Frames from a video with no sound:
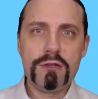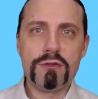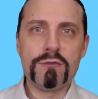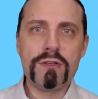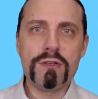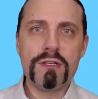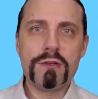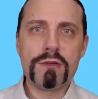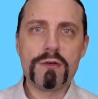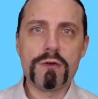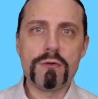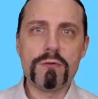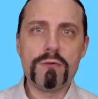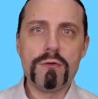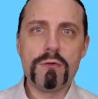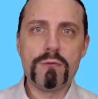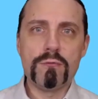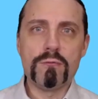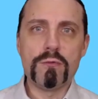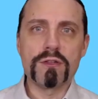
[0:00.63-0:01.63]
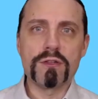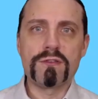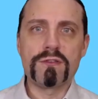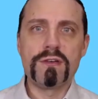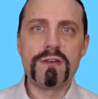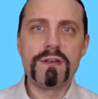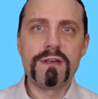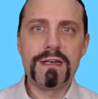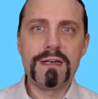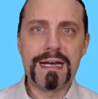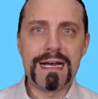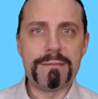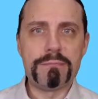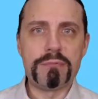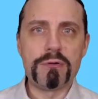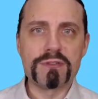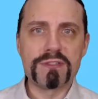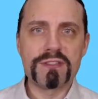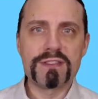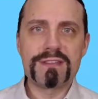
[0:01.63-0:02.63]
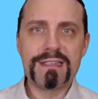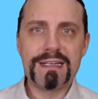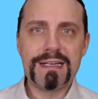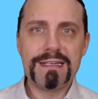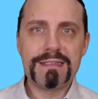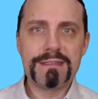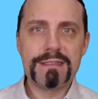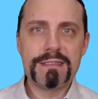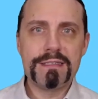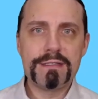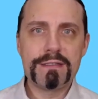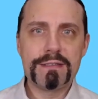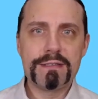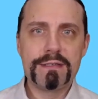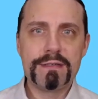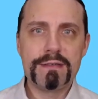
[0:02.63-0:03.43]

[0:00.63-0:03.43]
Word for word: Do you know what hypothesize is?